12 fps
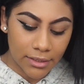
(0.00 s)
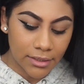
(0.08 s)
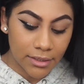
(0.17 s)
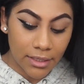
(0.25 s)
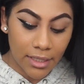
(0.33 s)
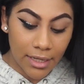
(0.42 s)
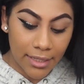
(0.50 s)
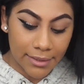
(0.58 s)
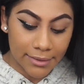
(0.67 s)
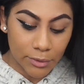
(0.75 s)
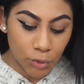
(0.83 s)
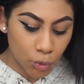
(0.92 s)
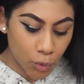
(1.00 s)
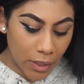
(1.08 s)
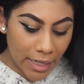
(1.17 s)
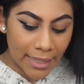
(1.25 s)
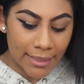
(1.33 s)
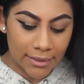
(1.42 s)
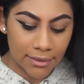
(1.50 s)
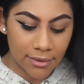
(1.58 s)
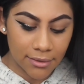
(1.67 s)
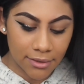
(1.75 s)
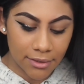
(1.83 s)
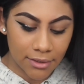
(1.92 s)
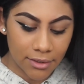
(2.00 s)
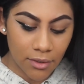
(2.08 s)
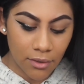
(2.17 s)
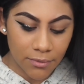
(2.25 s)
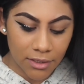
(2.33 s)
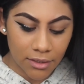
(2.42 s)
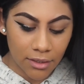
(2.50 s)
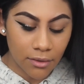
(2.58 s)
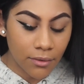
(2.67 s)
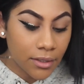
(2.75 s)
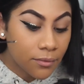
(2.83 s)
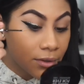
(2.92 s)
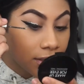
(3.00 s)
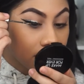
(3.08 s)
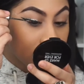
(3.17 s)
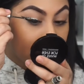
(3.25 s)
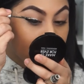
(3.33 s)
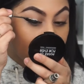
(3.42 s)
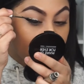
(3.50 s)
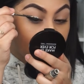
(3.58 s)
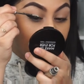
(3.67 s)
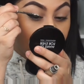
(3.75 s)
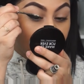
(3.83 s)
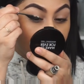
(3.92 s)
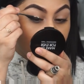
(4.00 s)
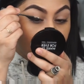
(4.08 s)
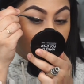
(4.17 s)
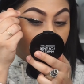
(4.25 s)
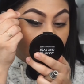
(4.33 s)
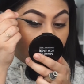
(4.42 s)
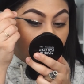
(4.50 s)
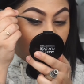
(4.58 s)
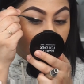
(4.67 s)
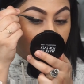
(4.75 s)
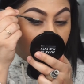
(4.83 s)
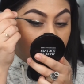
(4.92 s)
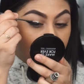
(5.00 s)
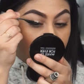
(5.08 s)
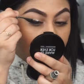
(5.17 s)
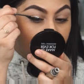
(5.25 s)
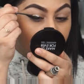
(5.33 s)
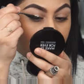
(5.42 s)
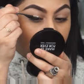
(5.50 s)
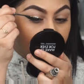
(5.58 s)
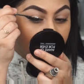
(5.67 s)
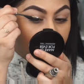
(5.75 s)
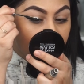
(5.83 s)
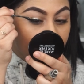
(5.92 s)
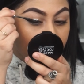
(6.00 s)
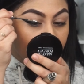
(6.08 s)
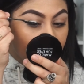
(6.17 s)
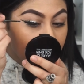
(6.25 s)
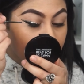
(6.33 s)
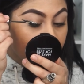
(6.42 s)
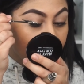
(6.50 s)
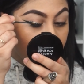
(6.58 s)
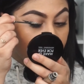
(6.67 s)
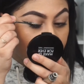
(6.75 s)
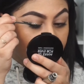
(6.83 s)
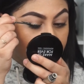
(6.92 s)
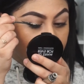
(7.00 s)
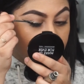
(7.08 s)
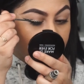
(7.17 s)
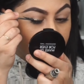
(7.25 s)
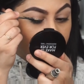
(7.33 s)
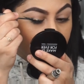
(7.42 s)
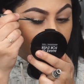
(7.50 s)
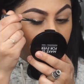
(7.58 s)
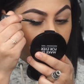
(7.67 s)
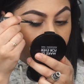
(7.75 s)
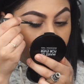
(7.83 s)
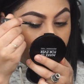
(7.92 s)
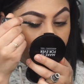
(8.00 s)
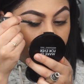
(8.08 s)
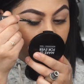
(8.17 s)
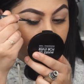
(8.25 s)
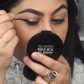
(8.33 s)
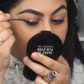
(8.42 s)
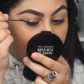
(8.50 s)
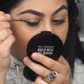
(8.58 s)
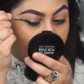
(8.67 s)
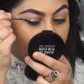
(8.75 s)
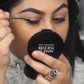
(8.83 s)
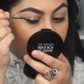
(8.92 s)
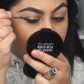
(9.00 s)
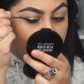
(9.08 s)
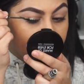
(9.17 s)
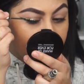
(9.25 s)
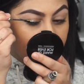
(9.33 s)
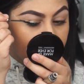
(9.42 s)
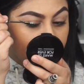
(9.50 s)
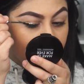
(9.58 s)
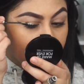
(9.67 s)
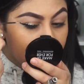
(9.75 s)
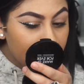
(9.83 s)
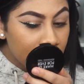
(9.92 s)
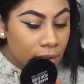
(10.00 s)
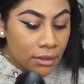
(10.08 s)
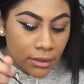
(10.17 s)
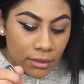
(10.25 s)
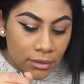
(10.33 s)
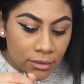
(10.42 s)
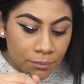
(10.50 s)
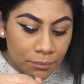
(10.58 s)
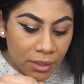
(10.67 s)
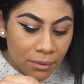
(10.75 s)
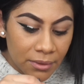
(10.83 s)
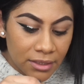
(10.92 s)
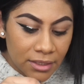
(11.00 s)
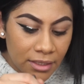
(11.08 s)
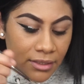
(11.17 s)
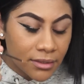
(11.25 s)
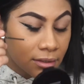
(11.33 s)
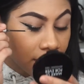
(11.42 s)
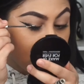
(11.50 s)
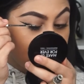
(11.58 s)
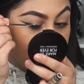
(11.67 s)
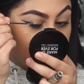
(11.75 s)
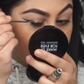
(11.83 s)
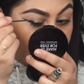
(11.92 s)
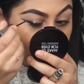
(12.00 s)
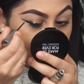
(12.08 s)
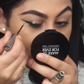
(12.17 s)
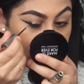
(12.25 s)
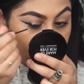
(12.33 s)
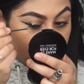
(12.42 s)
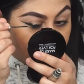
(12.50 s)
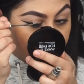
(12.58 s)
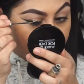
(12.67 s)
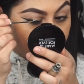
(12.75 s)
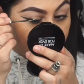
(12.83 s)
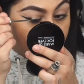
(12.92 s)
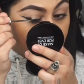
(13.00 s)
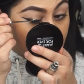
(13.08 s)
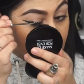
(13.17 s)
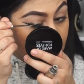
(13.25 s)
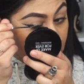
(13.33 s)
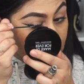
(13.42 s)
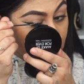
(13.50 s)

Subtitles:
it's kind of dry, so I'm just gonna go in with the eyeliner back again, just filling in more, making it as pigmented and dense as I fully can.